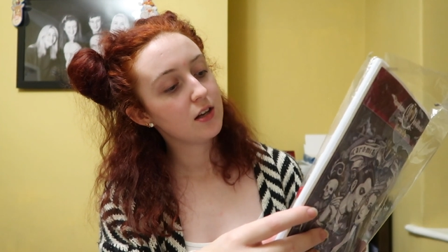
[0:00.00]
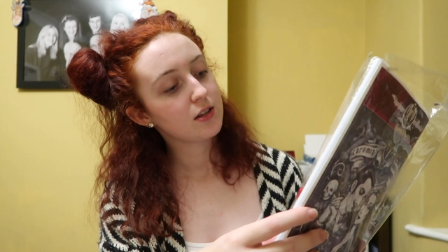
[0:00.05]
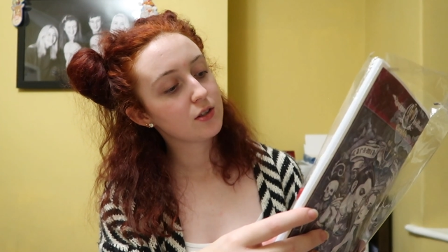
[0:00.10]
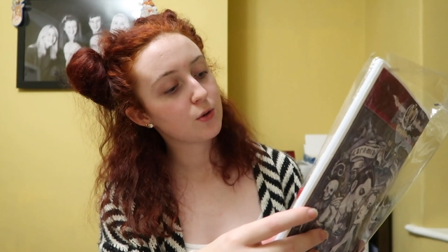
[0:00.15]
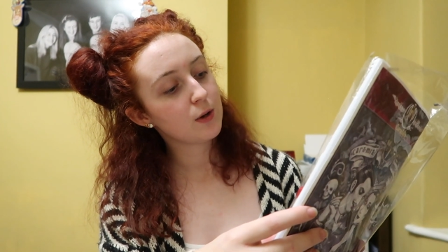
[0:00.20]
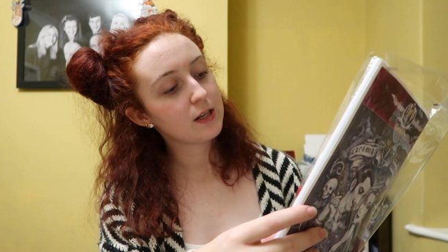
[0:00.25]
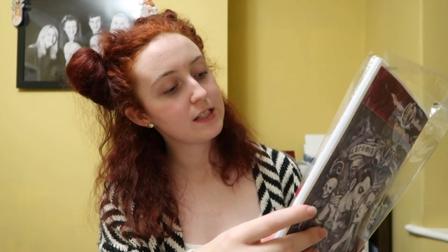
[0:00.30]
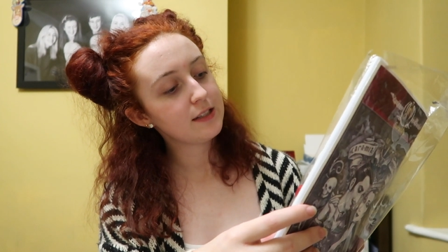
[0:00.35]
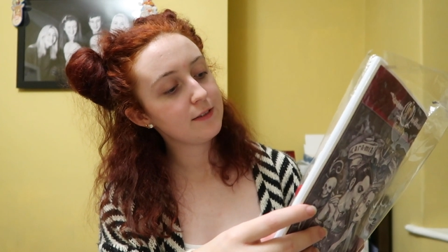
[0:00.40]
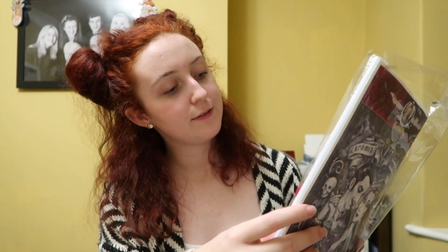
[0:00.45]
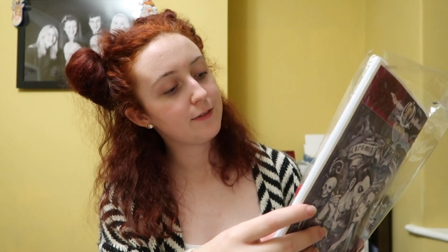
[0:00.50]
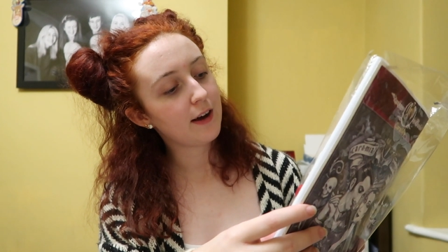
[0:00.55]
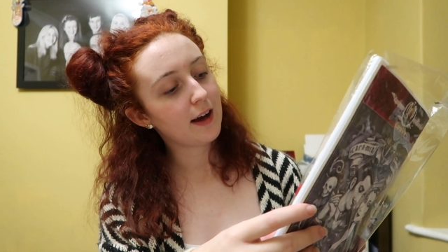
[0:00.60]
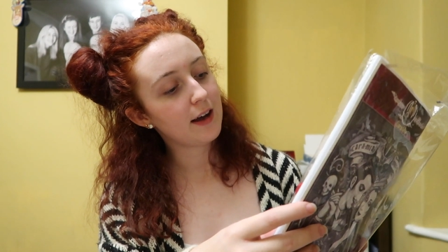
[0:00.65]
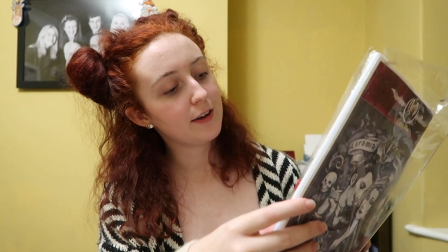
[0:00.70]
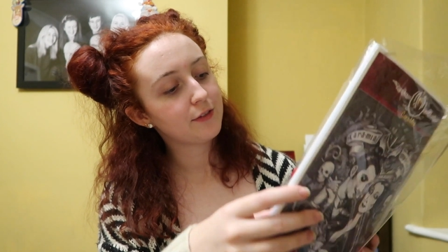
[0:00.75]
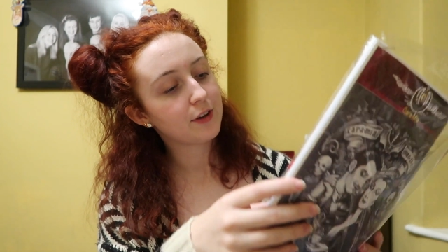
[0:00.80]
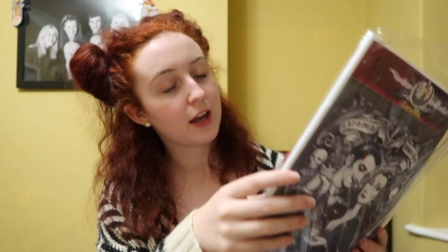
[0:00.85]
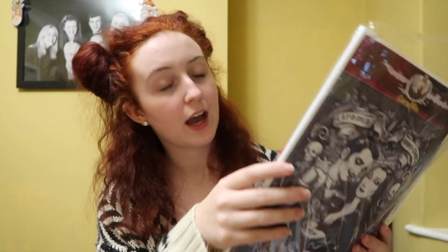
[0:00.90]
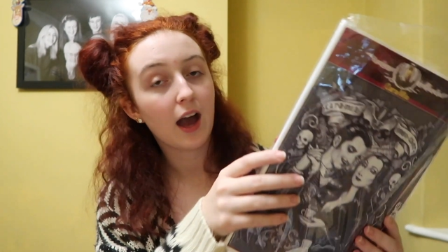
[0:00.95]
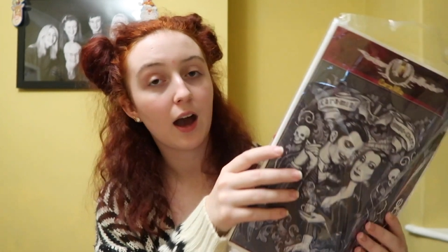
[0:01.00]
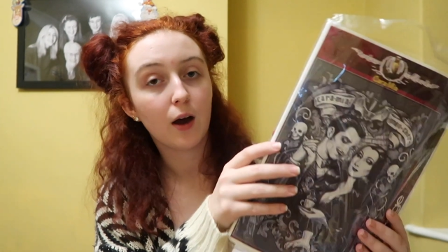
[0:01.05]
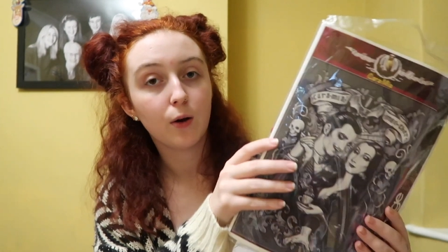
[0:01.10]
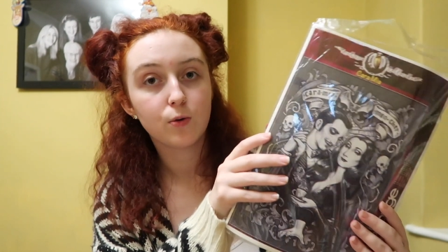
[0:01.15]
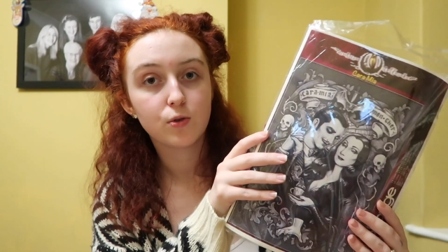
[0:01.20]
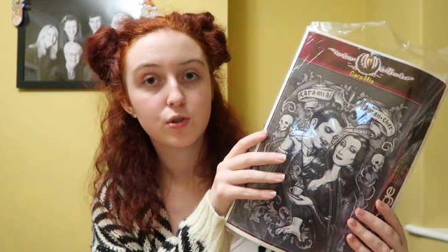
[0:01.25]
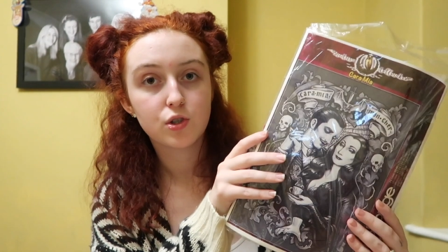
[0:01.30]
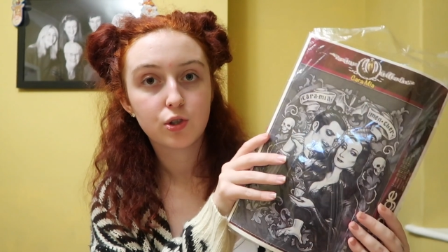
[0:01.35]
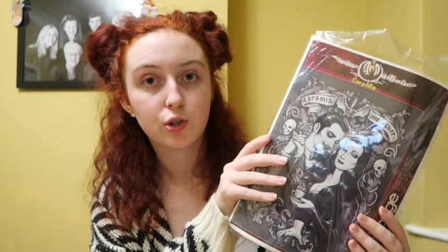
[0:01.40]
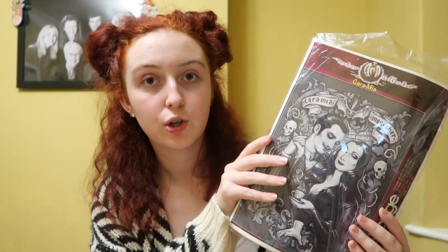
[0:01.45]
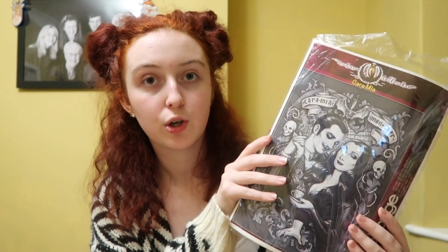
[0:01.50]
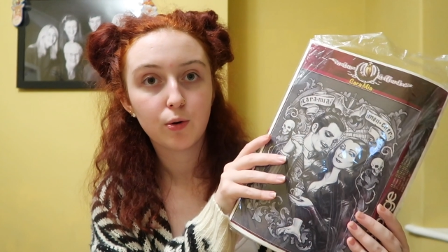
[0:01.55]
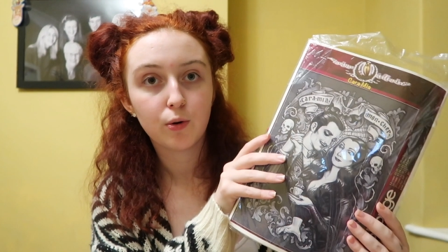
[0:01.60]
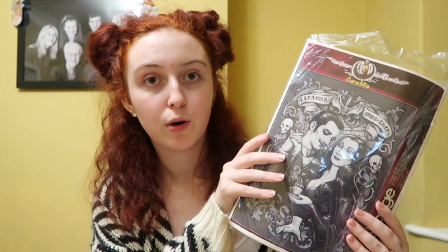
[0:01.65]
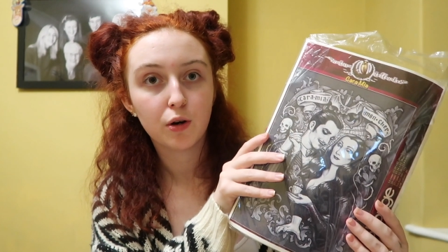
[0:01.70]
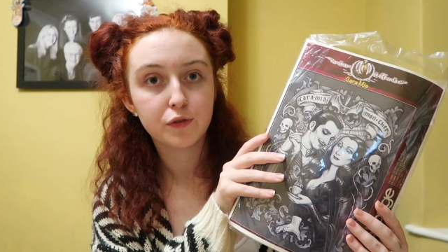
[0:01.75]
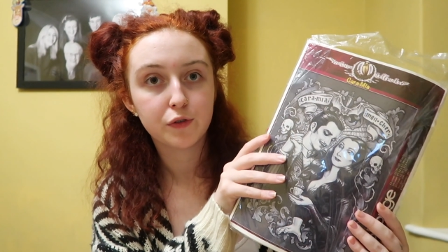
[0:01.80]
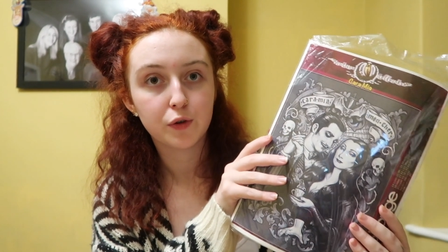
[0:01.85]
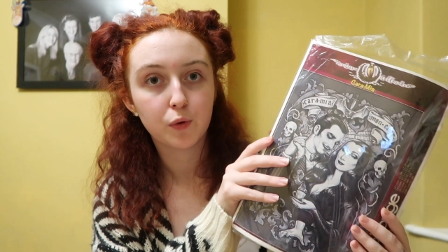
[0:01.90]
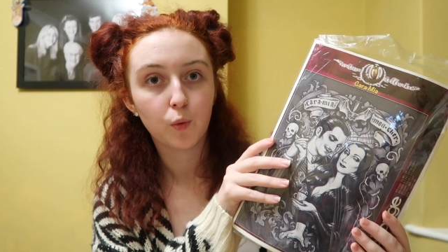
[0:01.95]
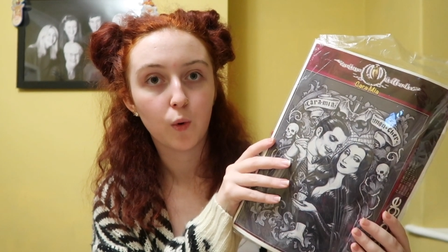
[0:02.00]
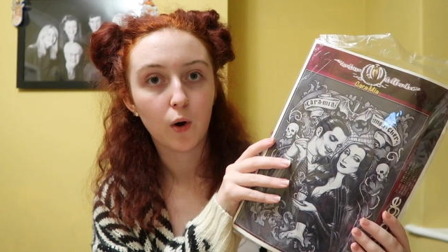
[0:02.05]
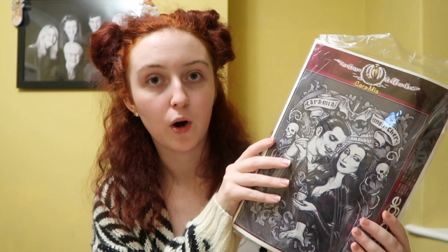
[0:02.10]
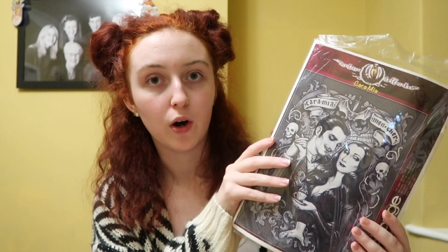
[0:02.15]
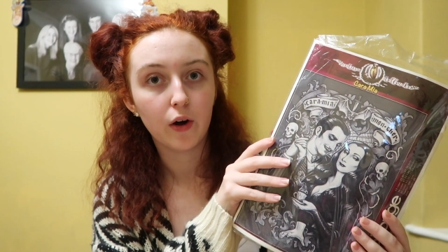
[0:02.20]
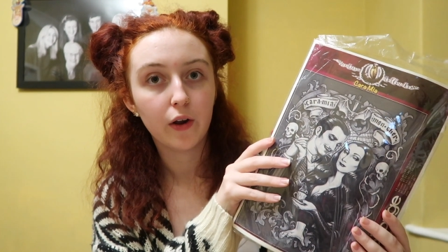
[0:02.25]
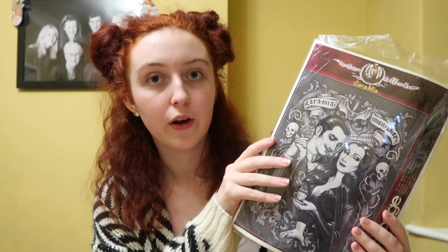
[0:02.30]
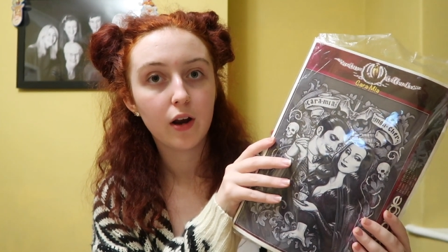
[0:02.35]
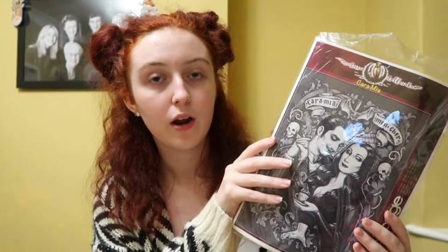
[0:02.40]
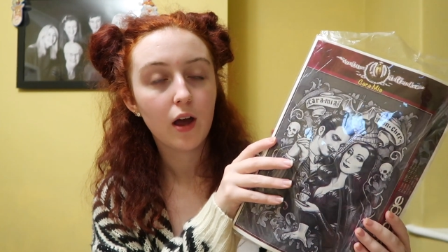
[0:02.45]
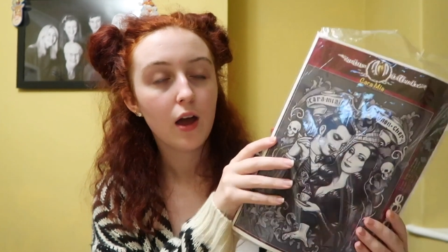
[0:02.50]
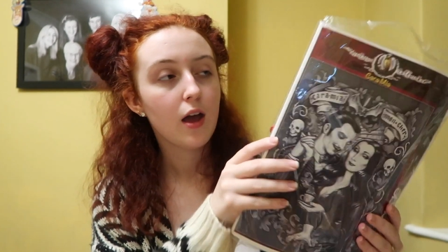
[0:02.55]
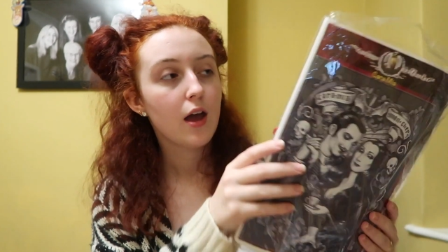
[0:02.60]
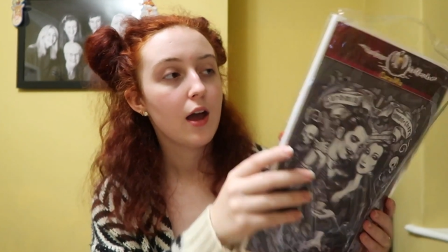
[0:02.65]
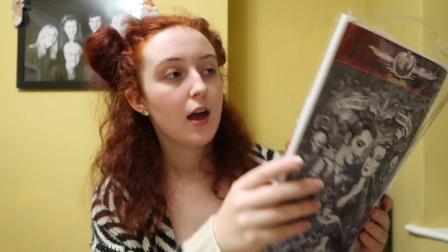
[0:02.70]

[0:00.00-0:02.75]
25 count 2/1,